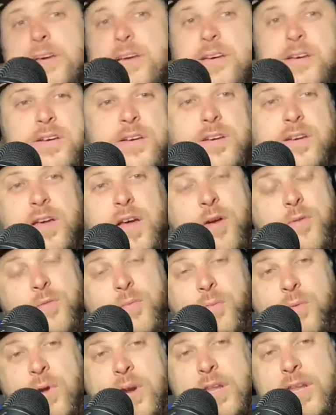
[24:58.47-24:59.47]
I
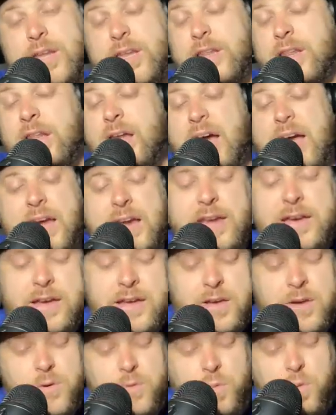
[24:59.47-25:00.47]
really like
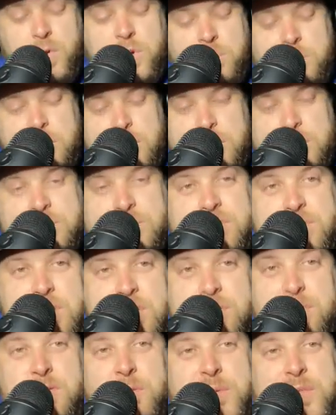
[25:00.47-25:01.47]
what I'm going to
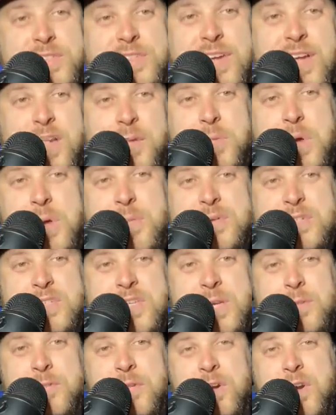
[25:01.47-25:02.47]
see from this Alabama
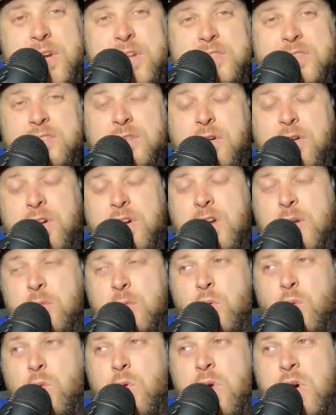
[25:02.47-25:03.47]
team. They're going to start
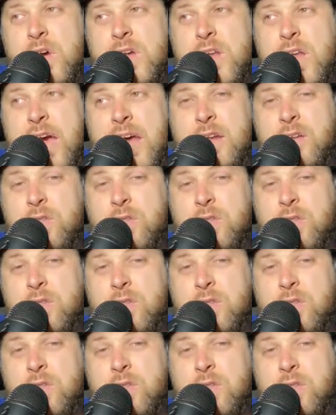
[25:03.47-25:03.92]
number 1. I